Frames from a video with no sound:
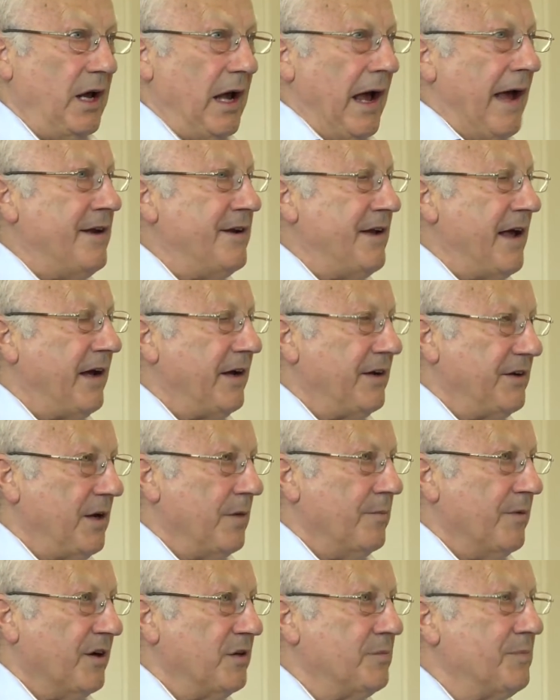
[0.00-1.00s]
and
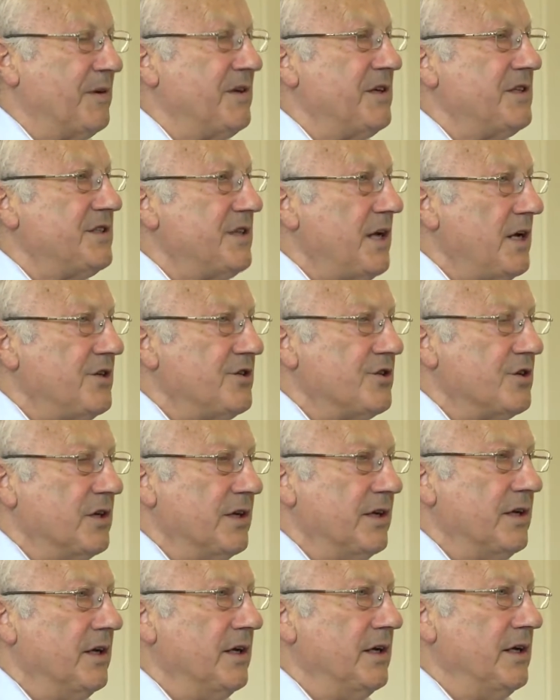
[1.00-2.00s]
academics, but
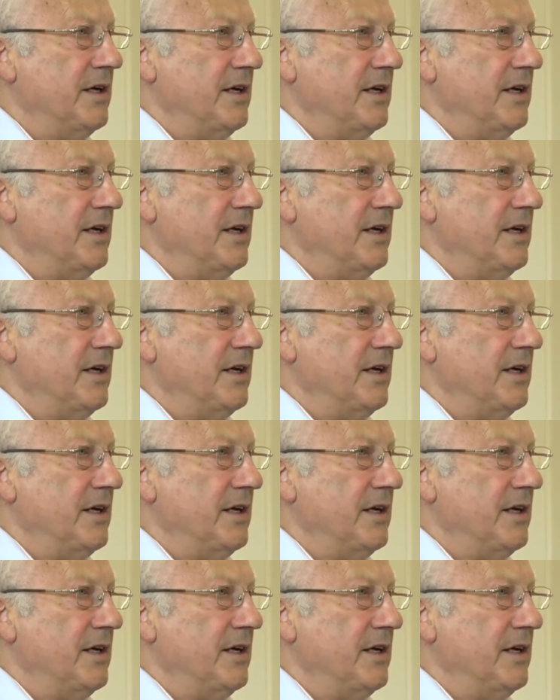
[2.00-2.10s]
essentially